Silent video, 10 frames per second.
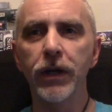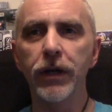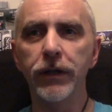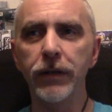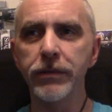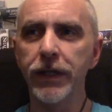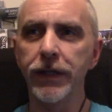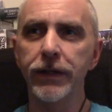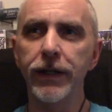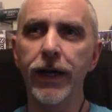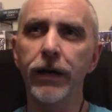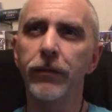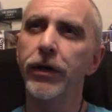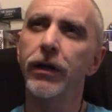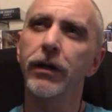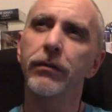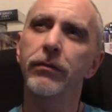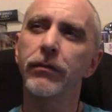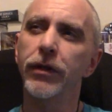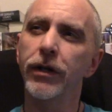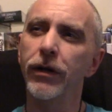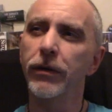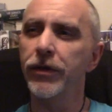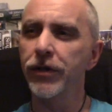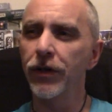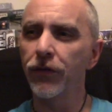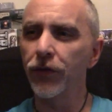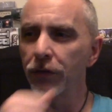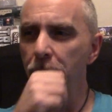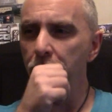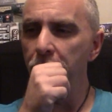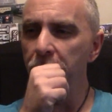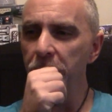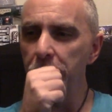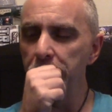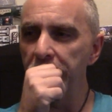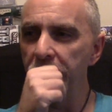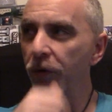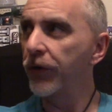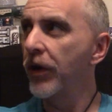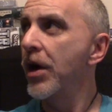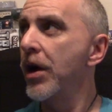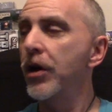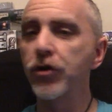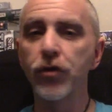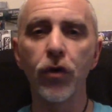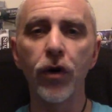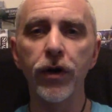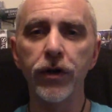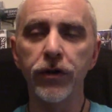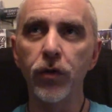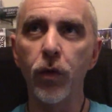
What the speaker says: games like that. I'm looking on my shelf for some of my other competitive ones. Troyes is